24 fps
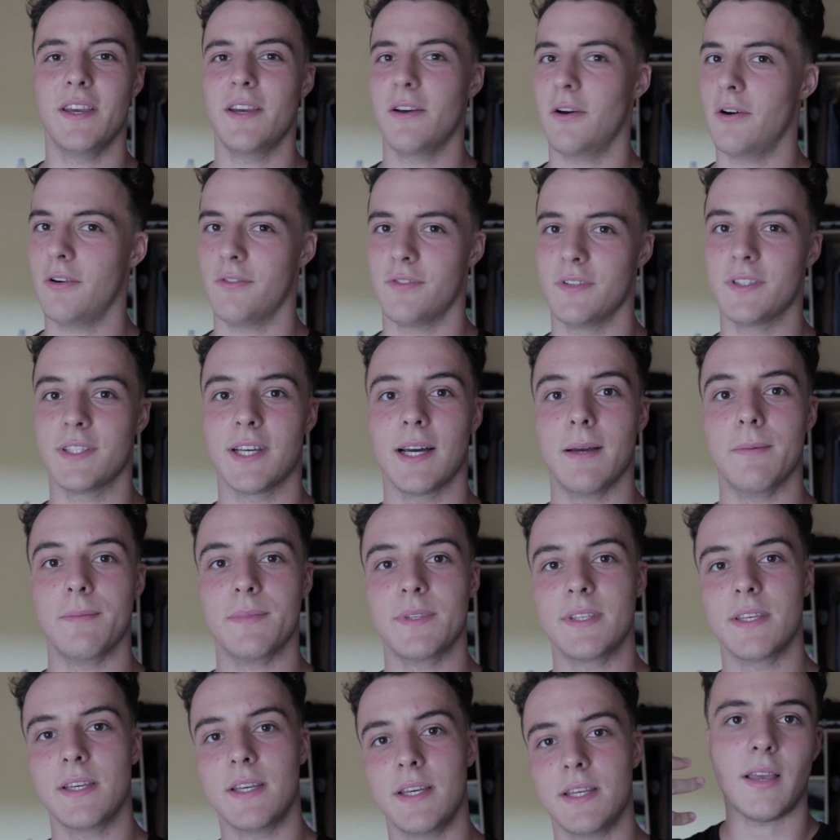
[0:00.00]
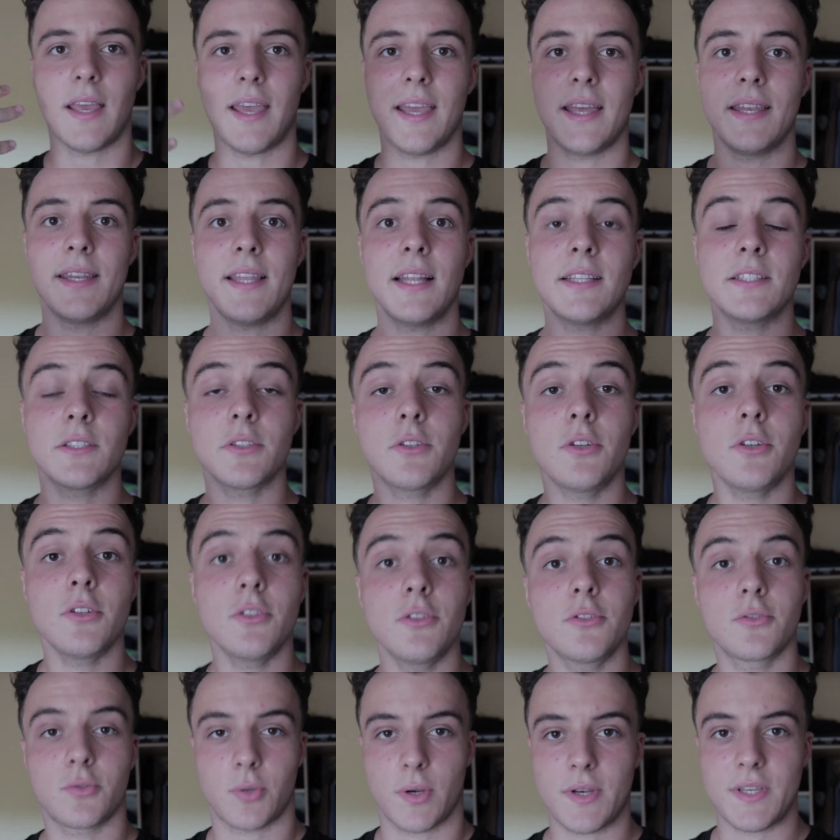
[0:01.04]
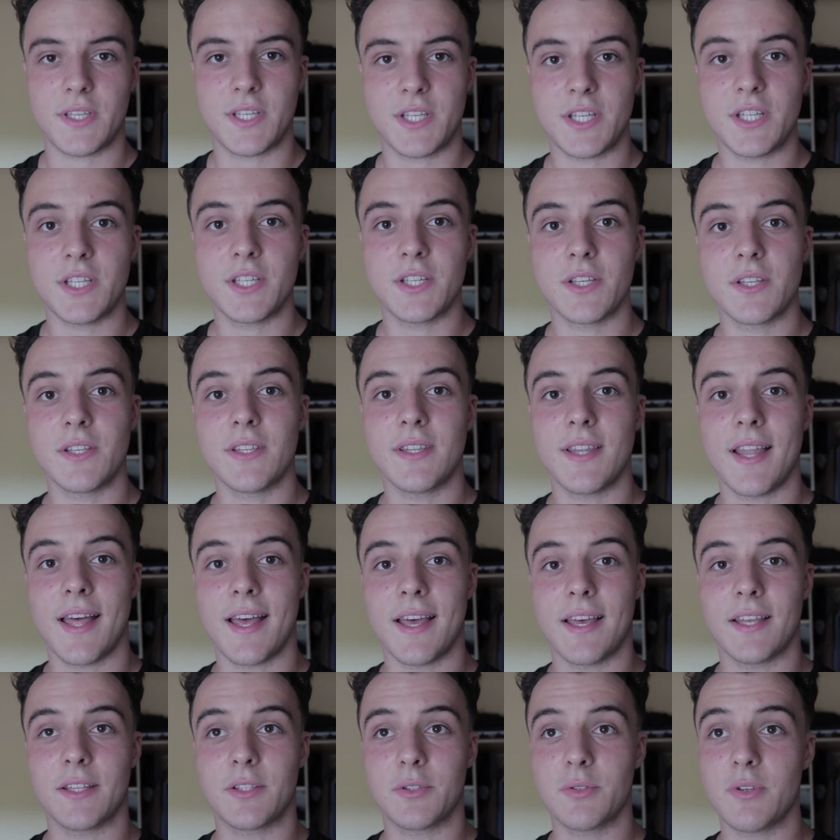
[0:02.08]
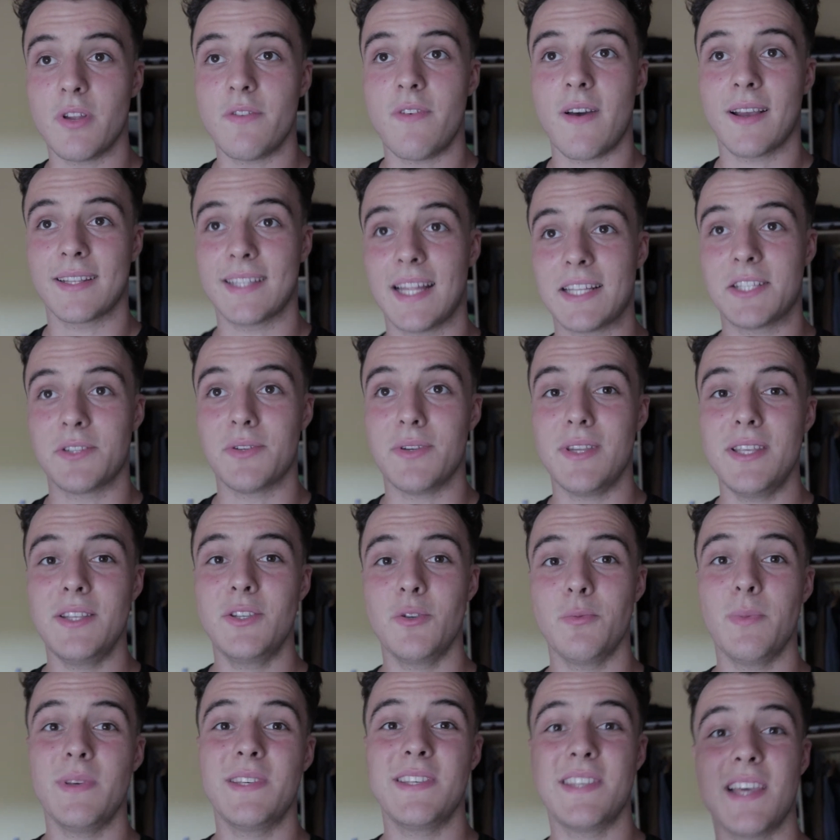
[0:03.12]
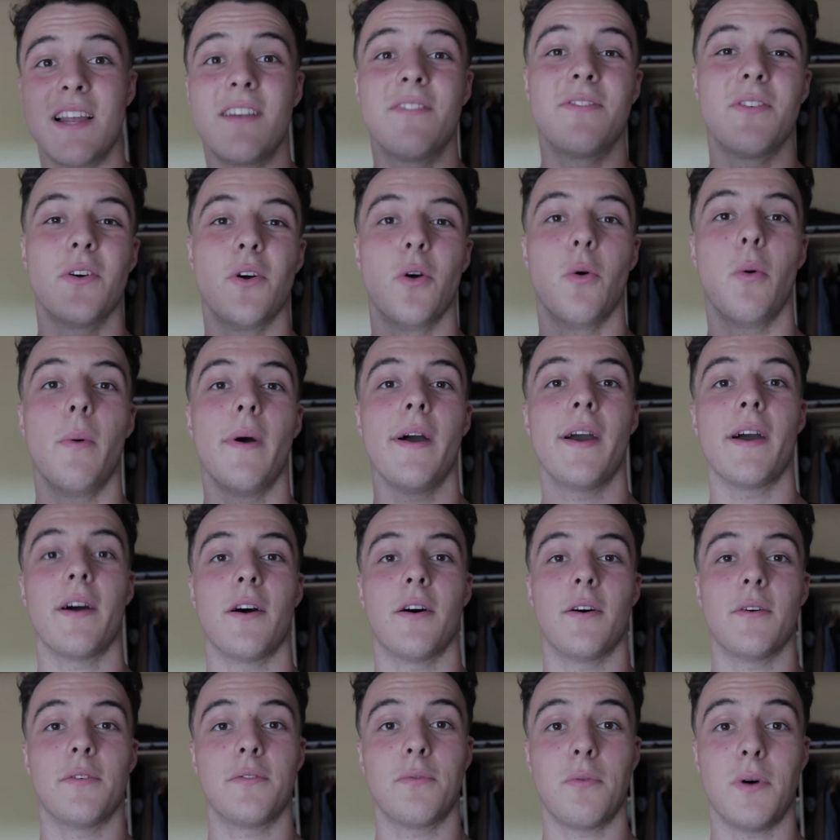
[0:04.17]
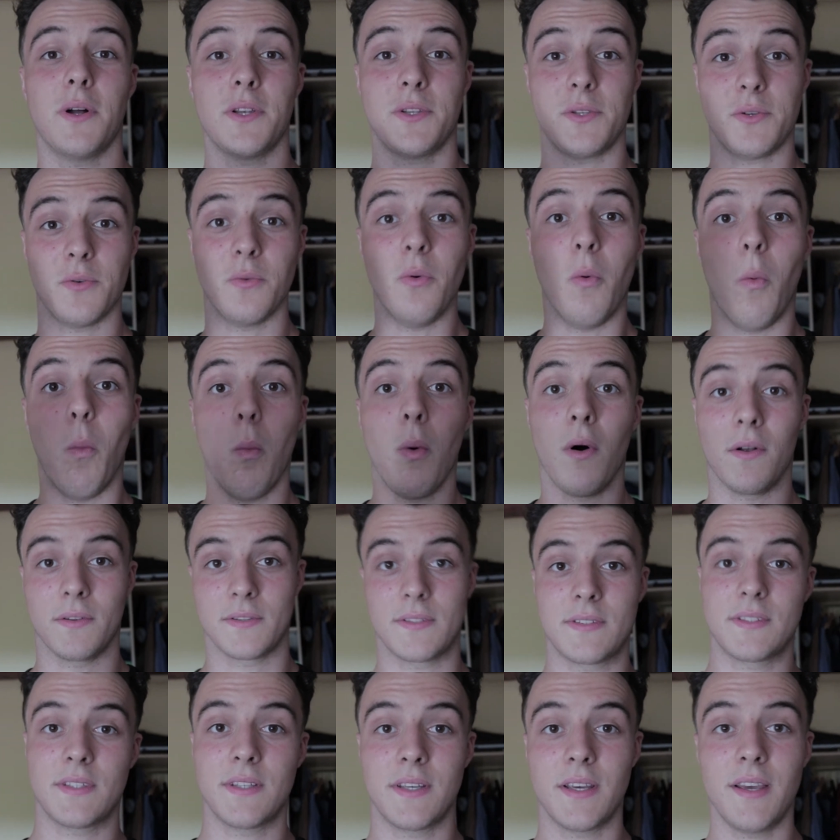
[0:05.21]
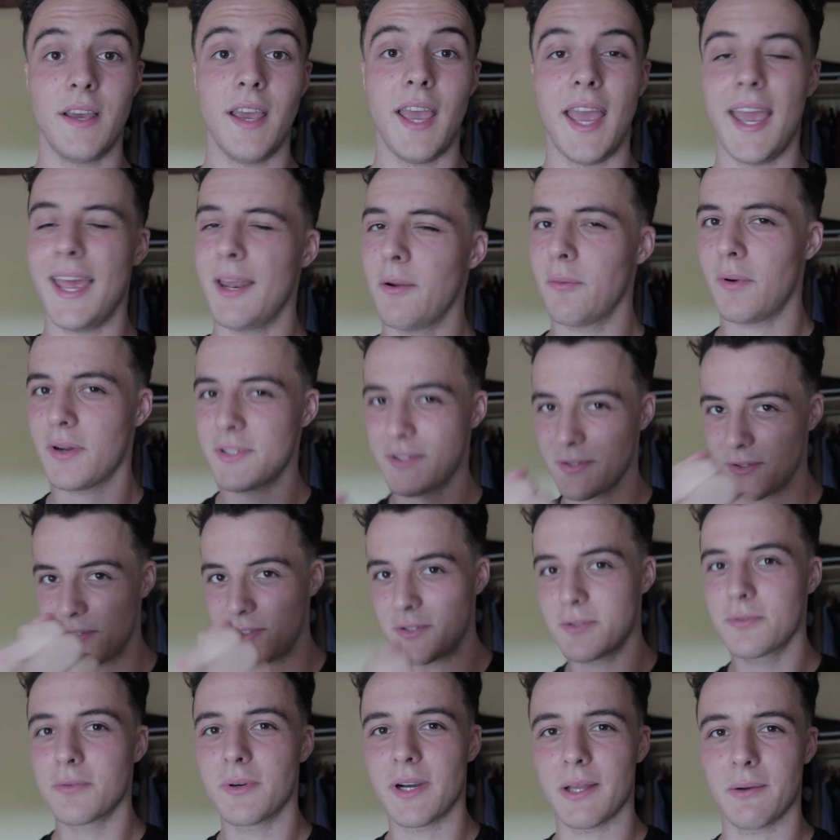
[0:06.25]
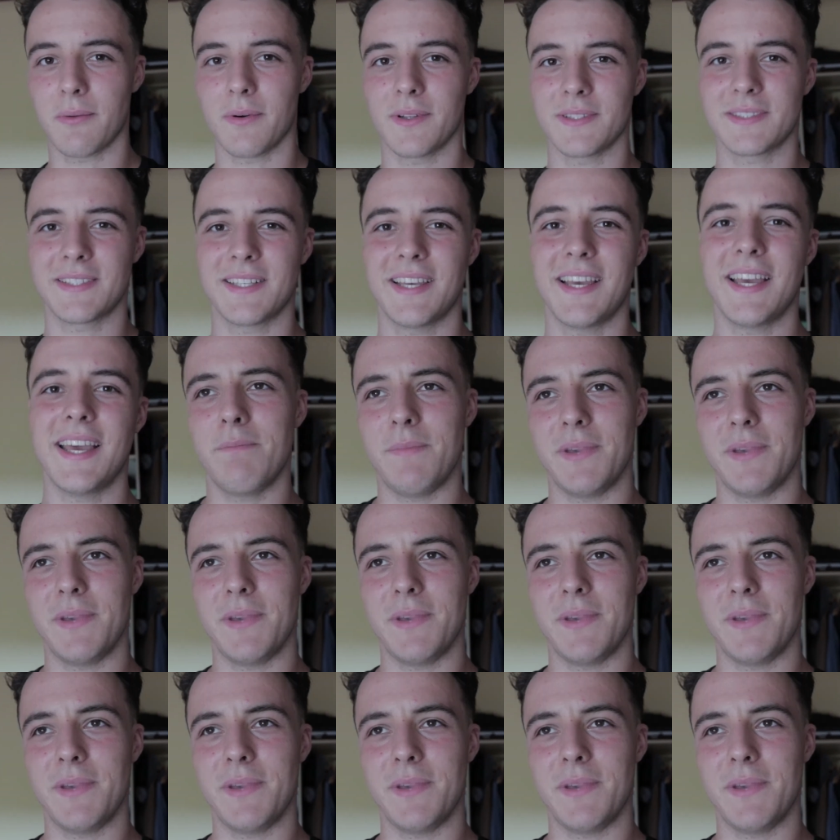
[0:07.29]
oftentimes. And that's a good transition to the fact that you need to be self-aware of what you want and what you truly want.